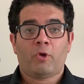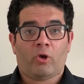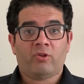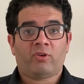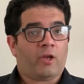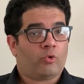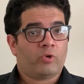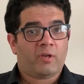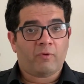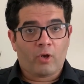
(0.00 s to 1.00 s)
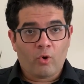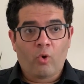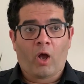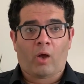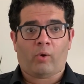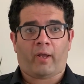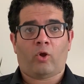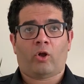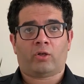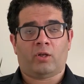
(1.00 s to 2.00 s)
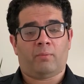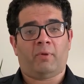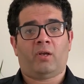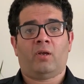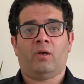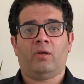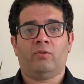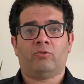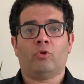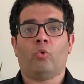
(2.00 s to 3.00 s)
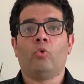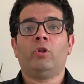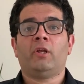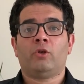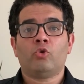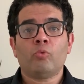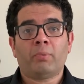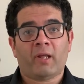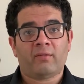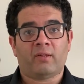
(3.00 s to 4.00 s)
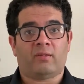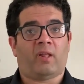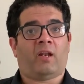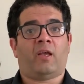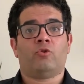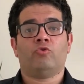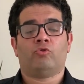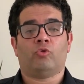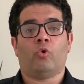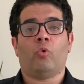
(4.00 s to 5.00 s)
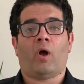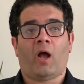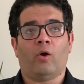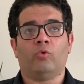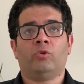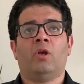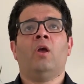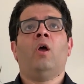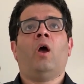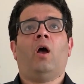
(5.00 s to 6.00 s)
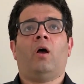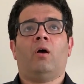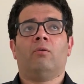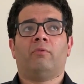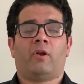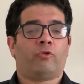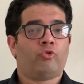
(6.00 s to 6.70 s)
be honest, I don't even know how I got it because the only two places that I used to go out were a